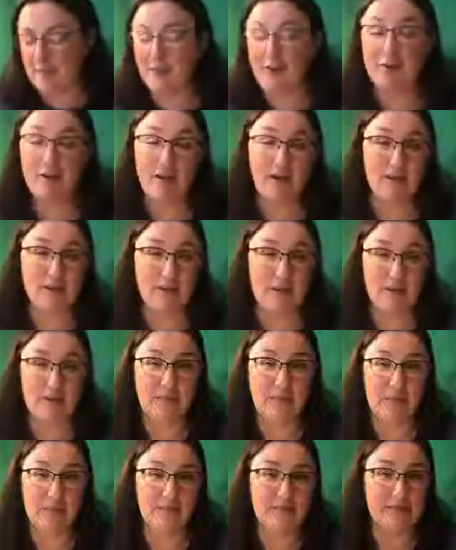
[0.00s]
if you're not allowed
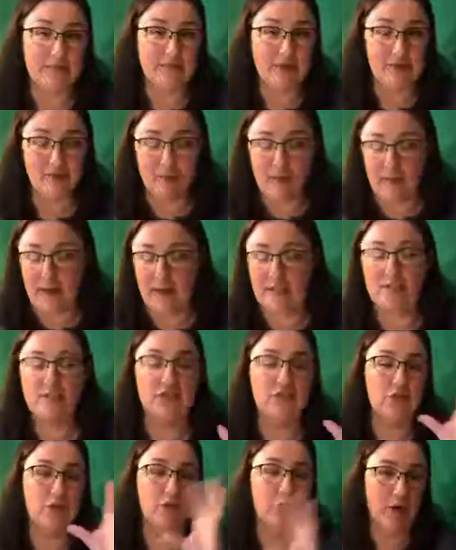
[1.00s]
to play with soda
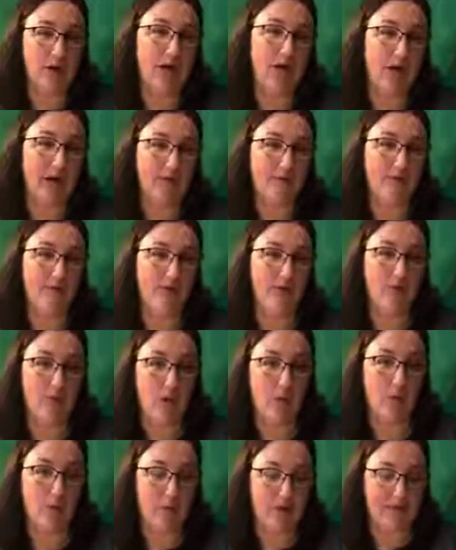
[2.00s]
matches, you want to have an
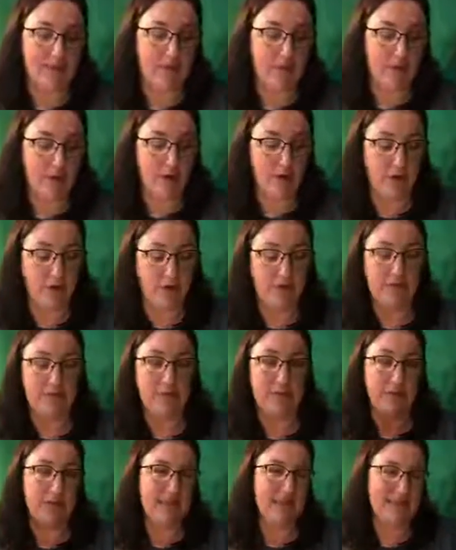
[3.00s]
adult present when you're doing
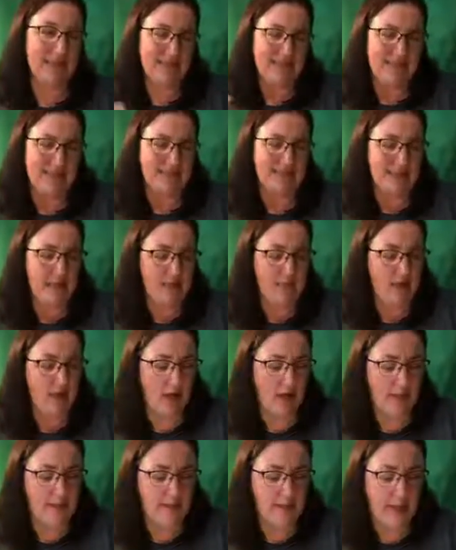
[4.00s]
this, because it's that same
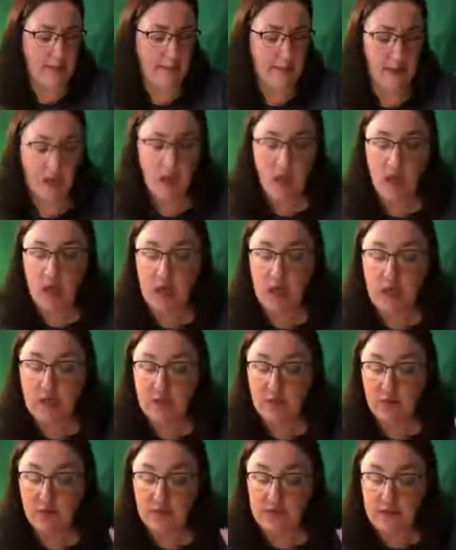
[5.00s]
concept.
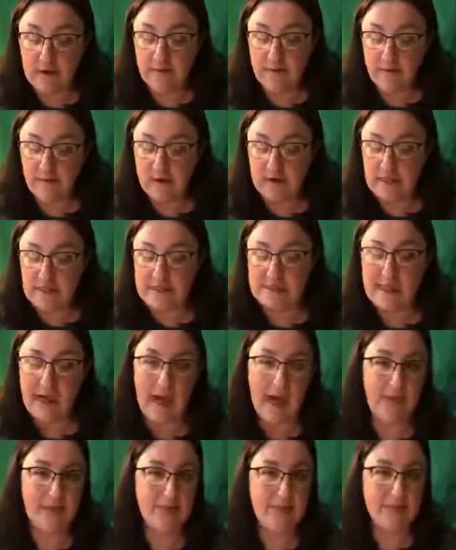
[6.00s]
So different
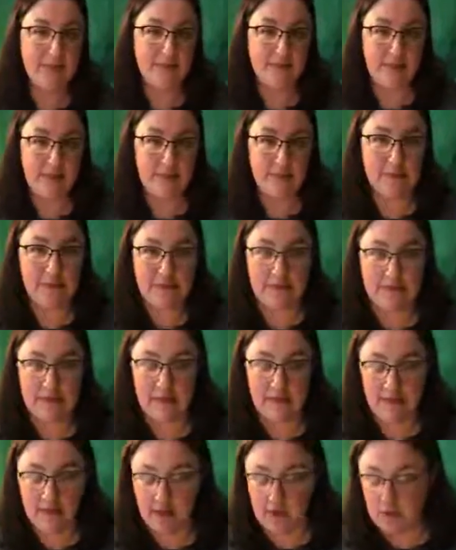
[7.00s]
types of tips and
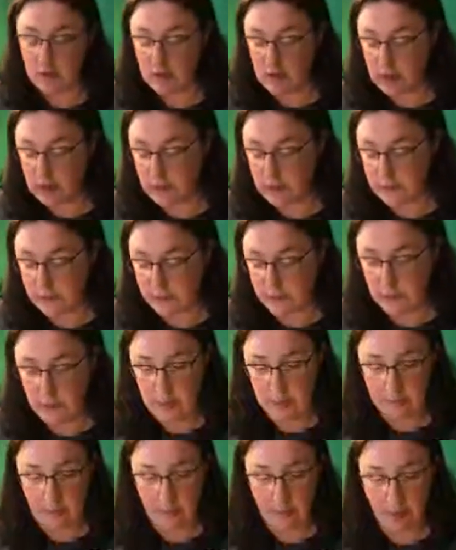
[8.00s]
stuff that you can use for your
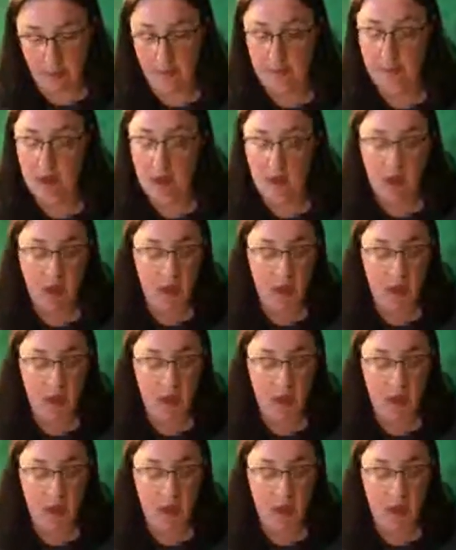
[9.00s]
wood burner.